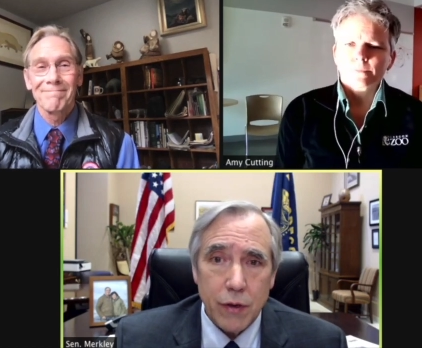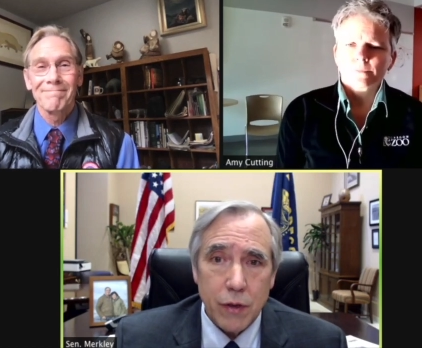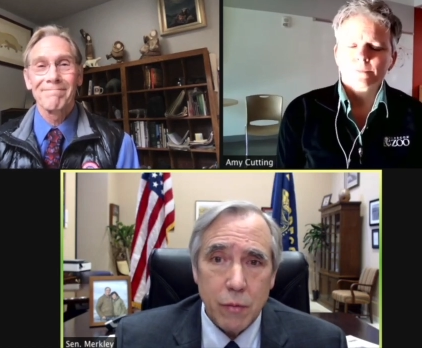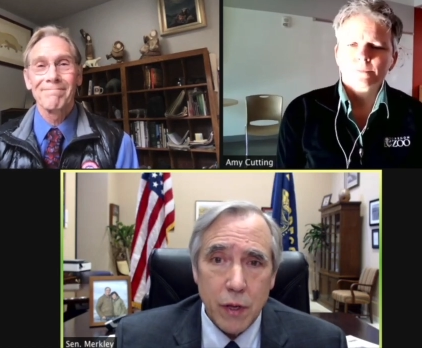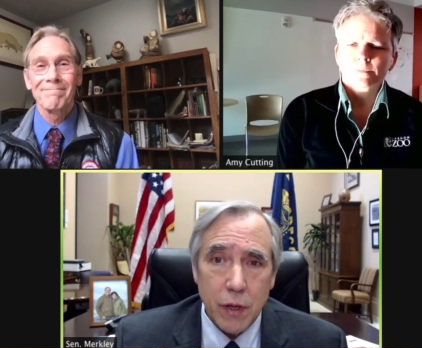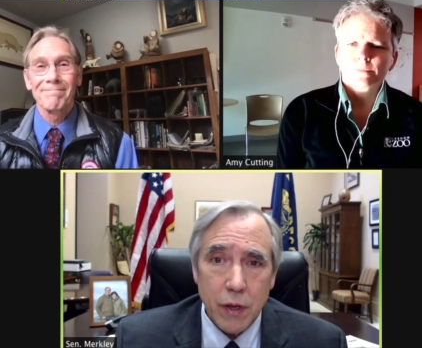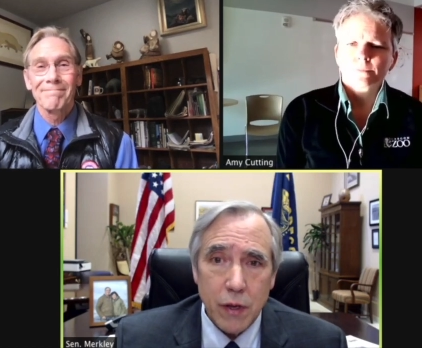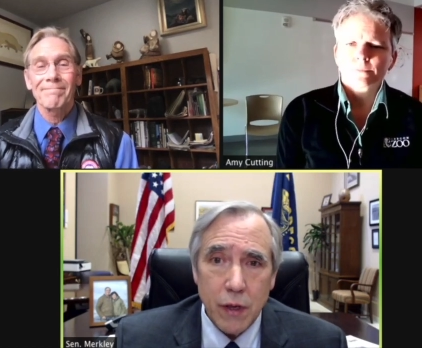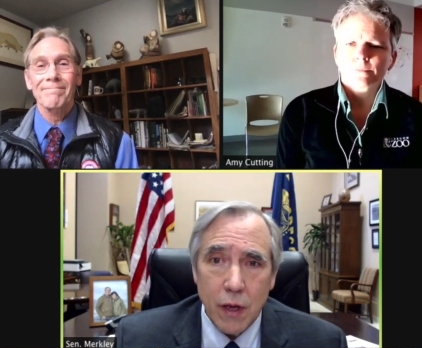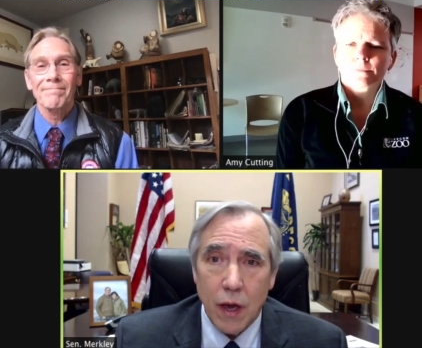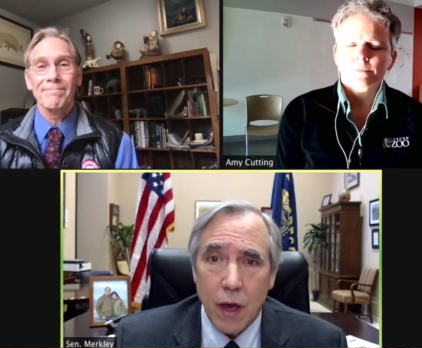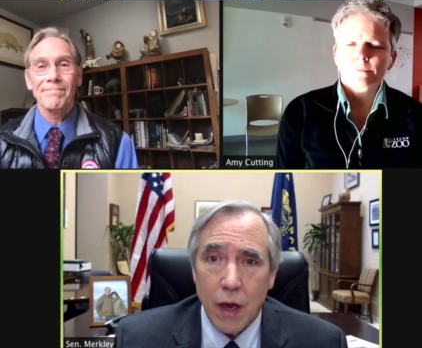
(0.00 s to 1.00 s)
Speaker 1: committee,
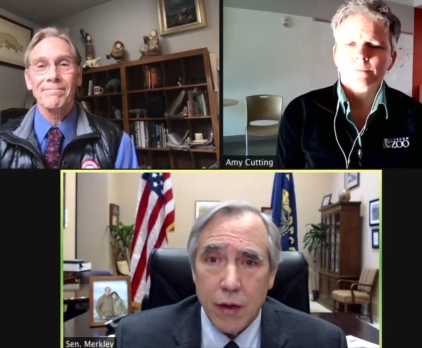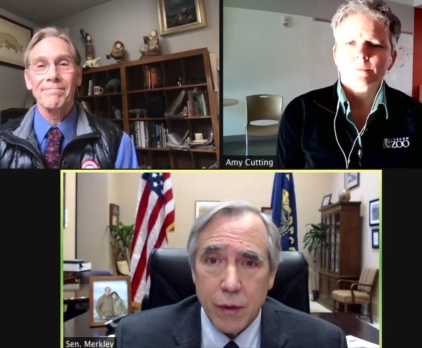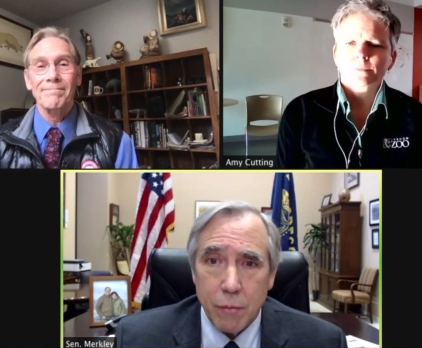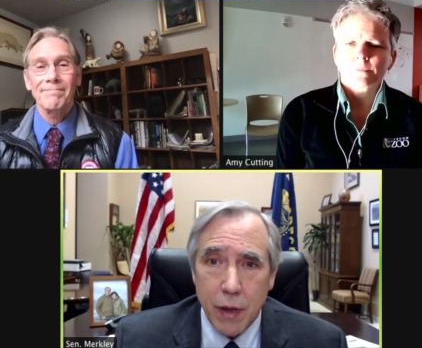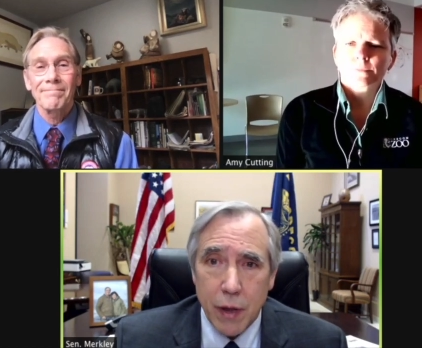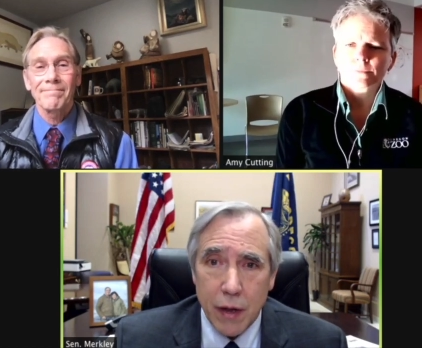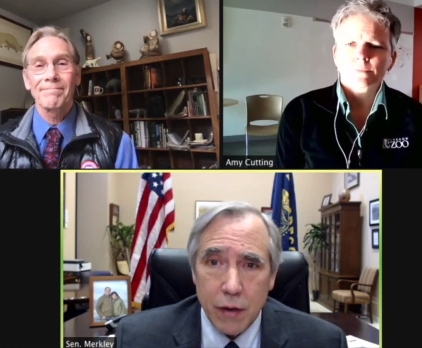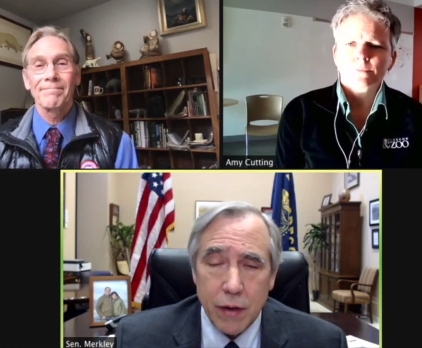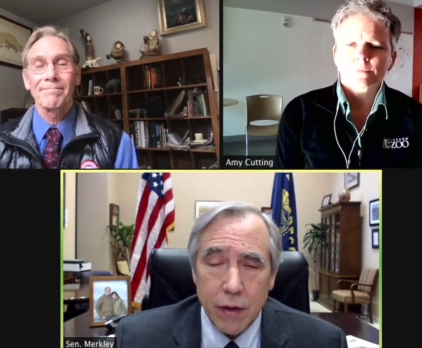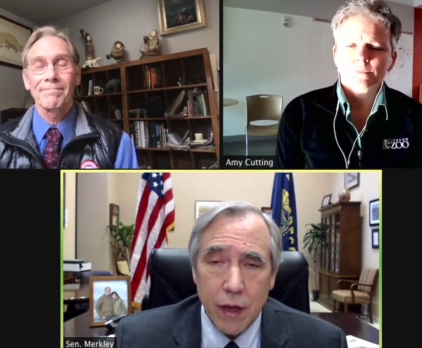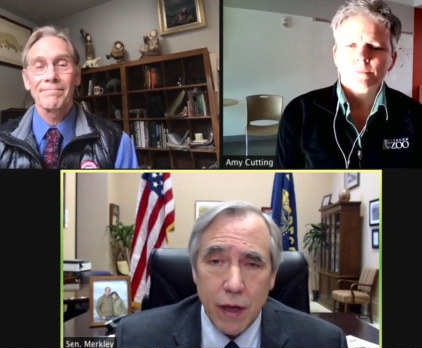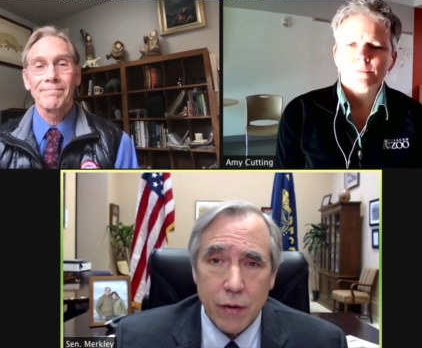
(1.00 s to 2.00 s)
uh, debate it, get
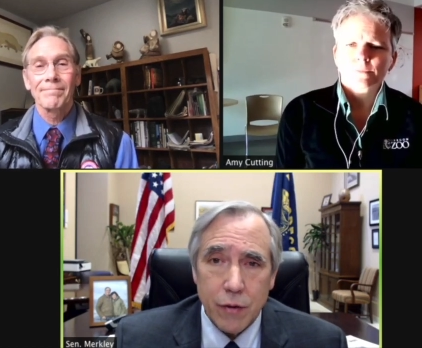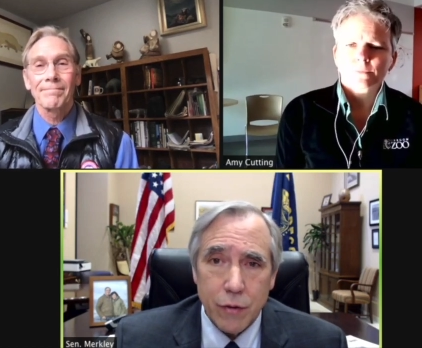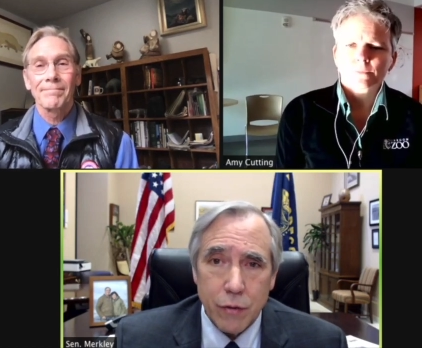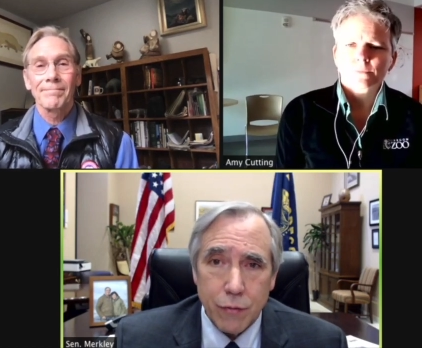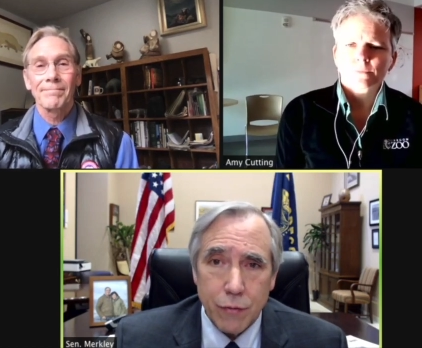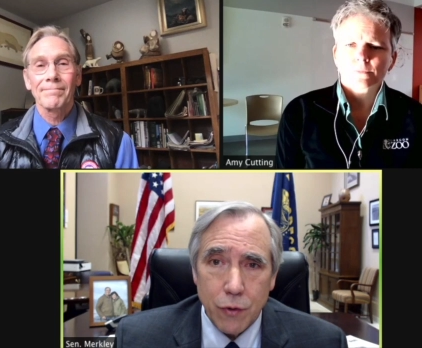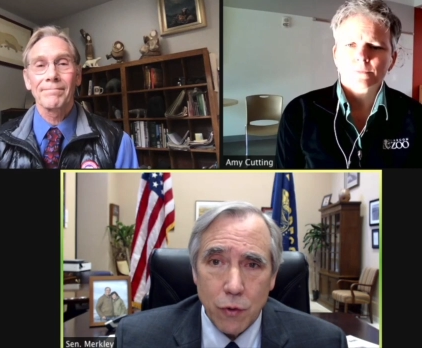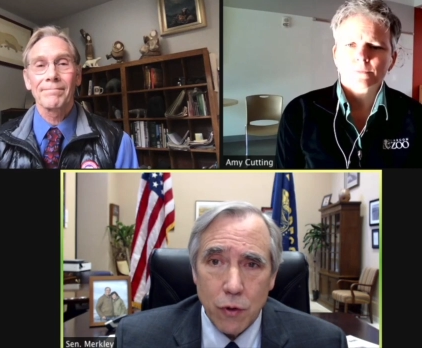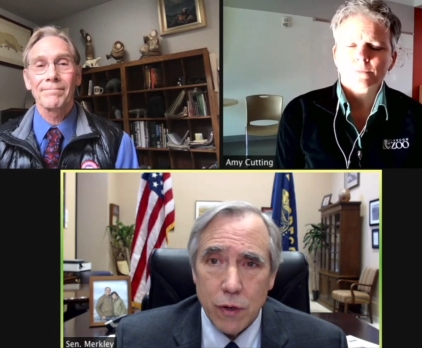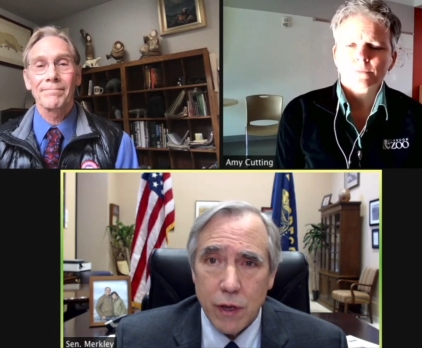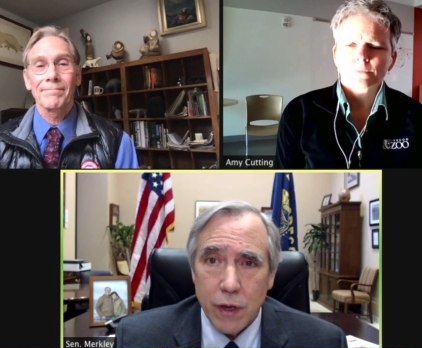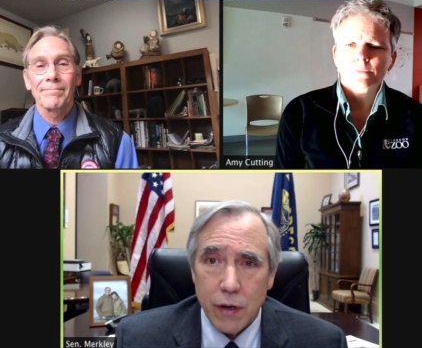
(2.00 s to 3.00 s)
it to the floor,
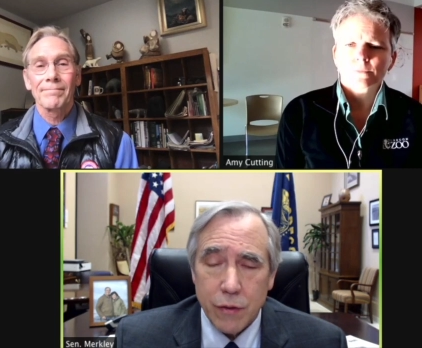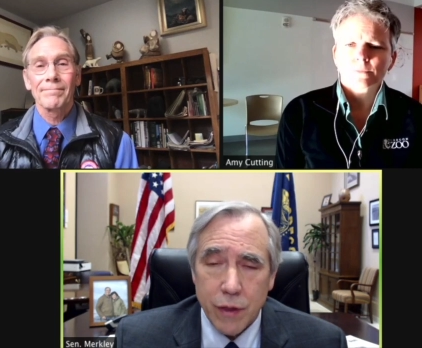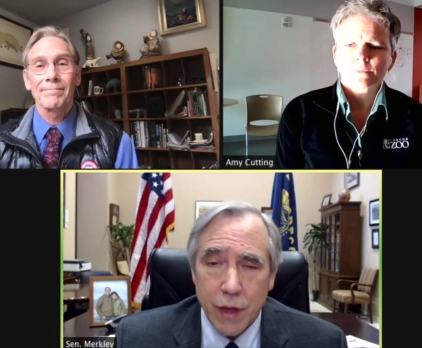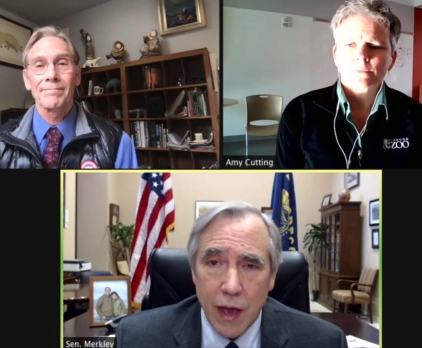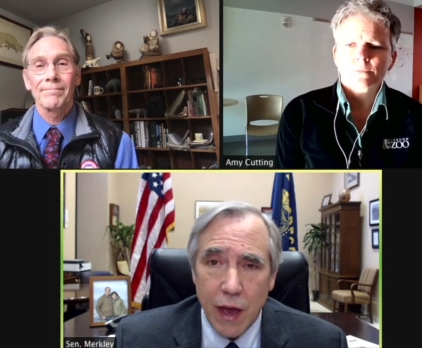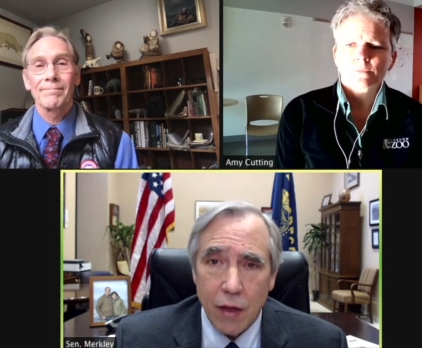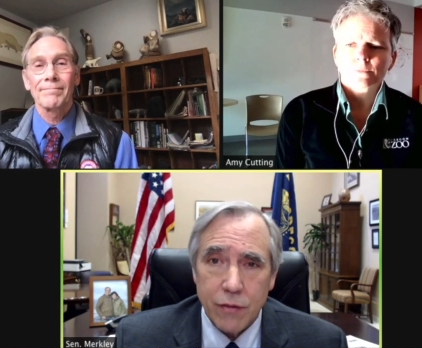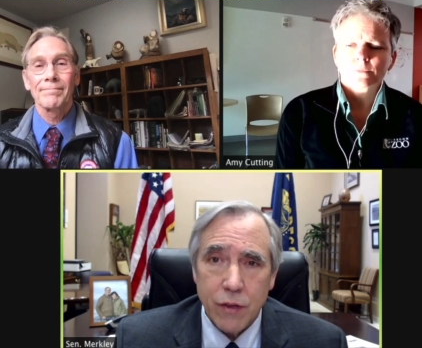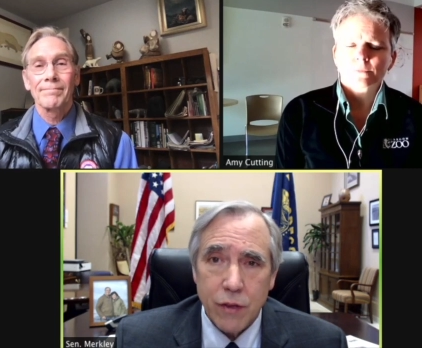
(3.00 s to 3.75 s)
get it to the House.